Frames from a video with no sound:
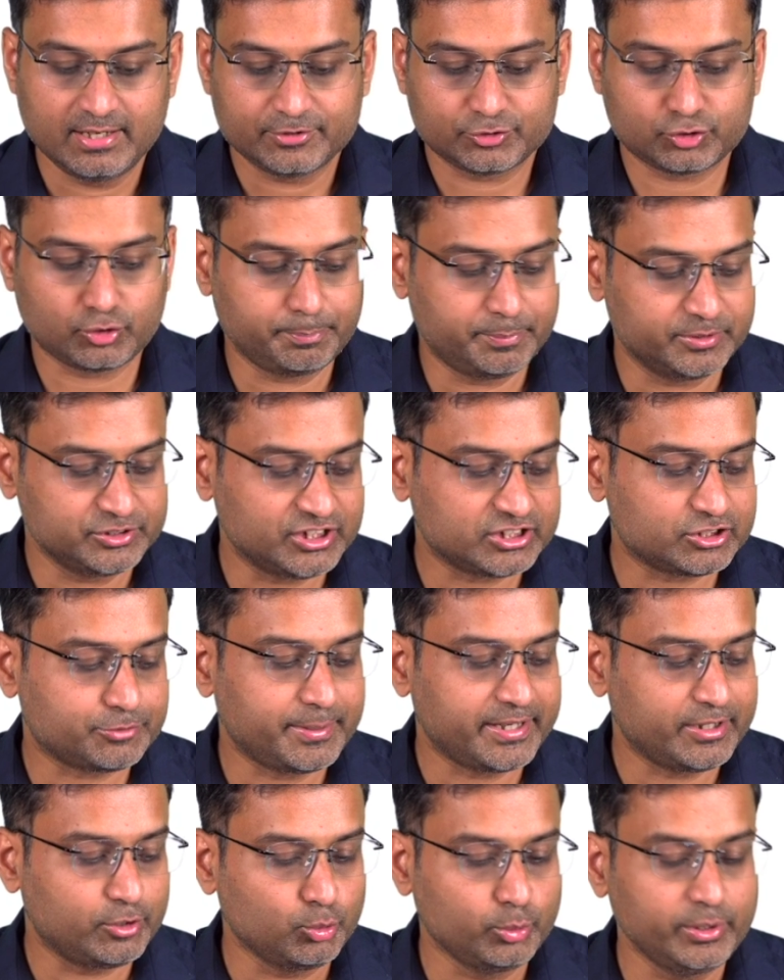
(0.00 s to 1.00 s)
So but just
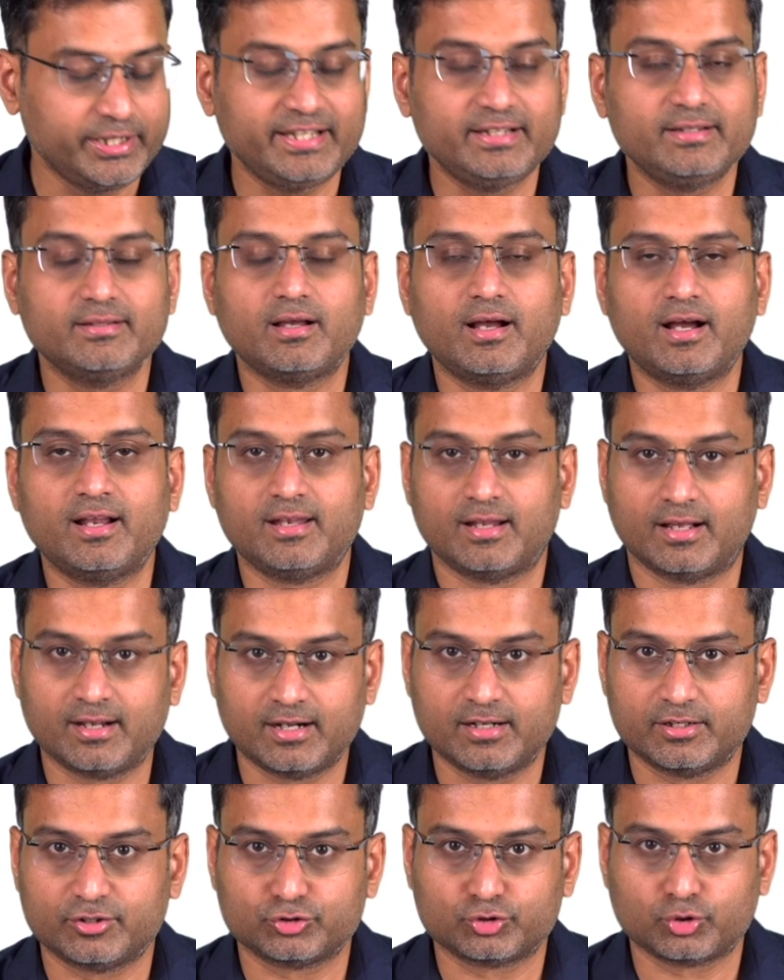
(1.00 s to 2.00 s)
by doing a
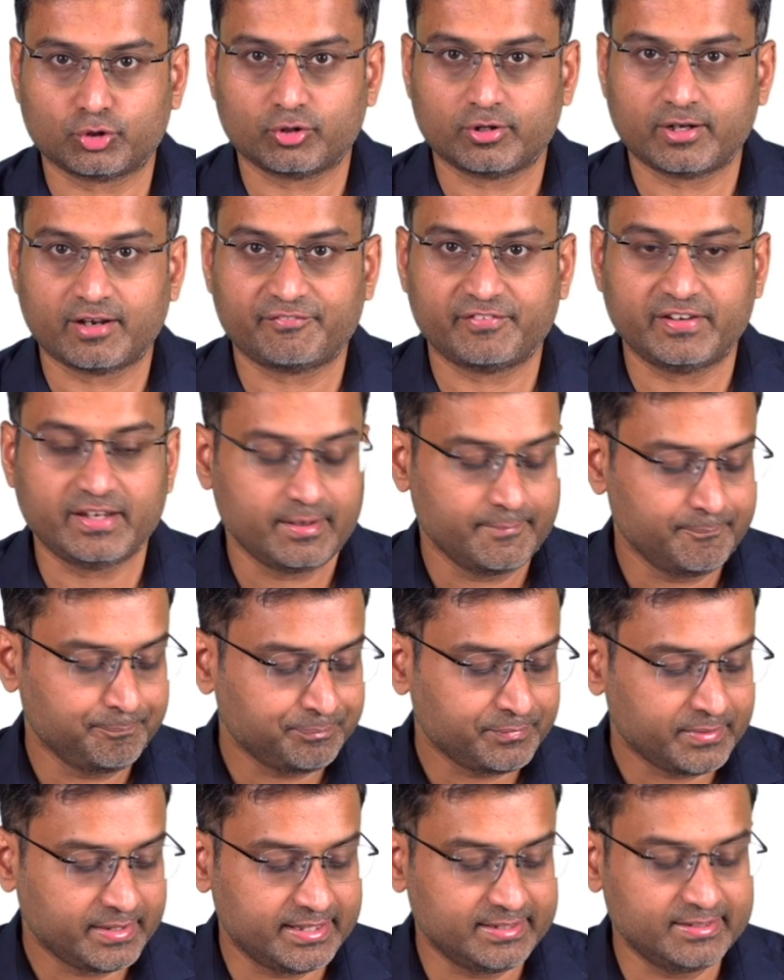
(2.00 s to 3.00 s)
lung ultrasonography
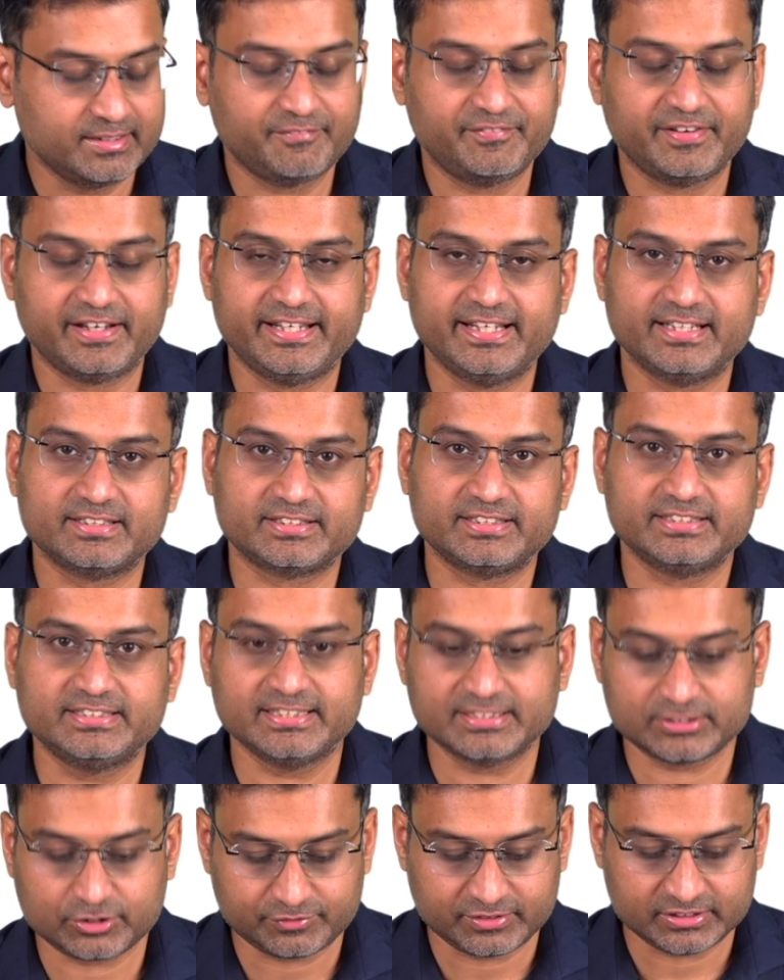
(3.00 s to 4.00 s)
in the various
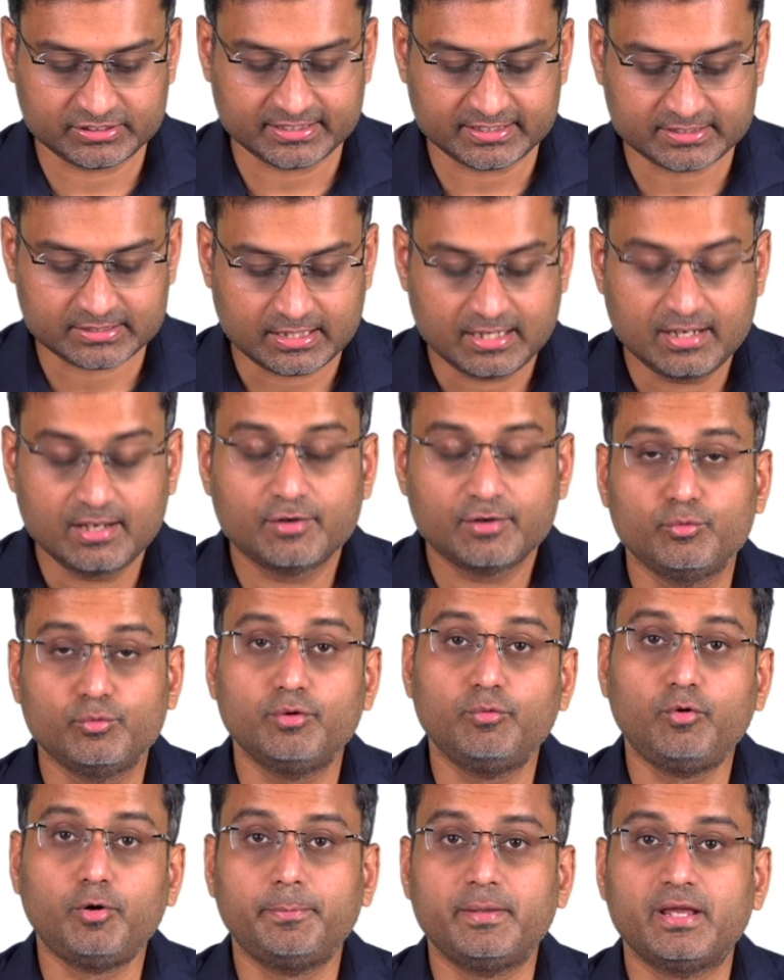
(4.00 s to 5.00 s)
regions of the chest,
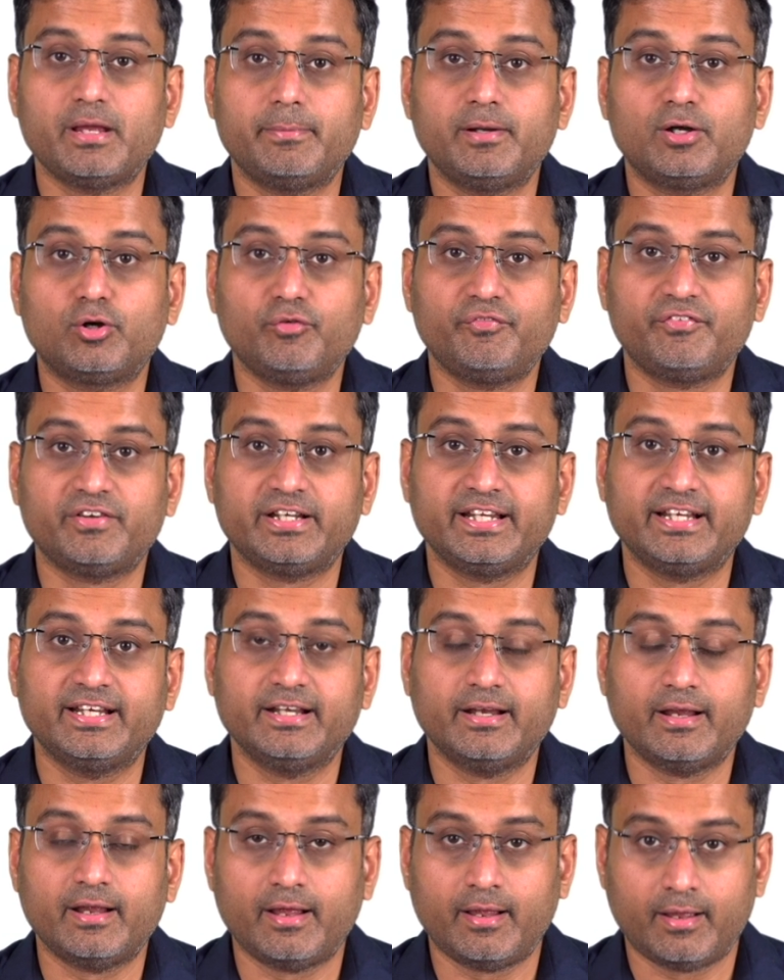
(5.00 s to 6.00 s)
we would be able
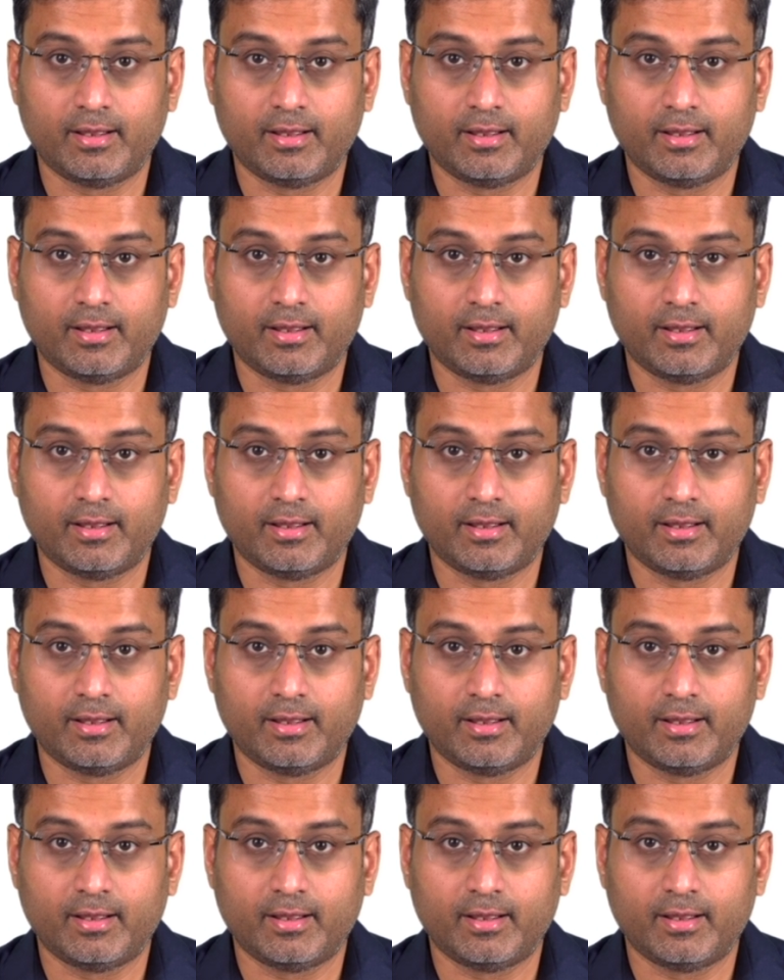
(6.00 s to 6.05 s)
to